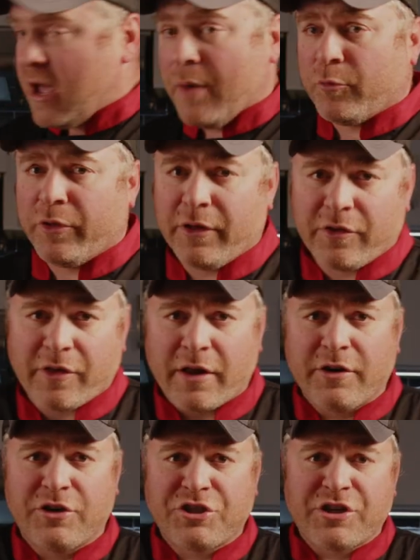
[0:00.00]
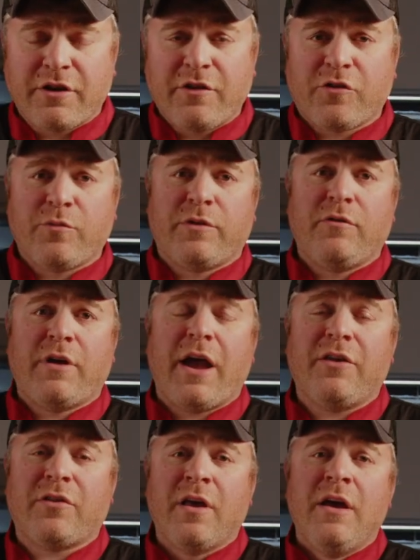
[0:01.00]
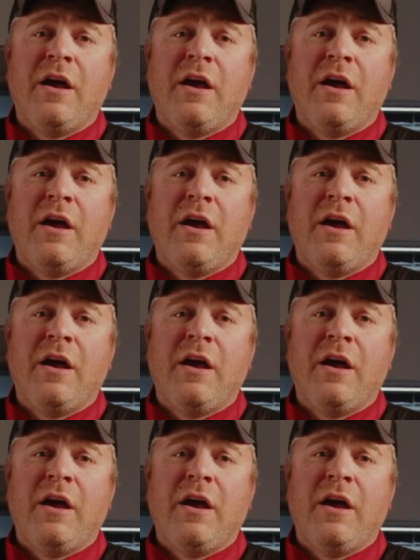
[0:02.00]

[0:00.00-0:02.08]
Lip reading: I'm really excited to share this with you guys.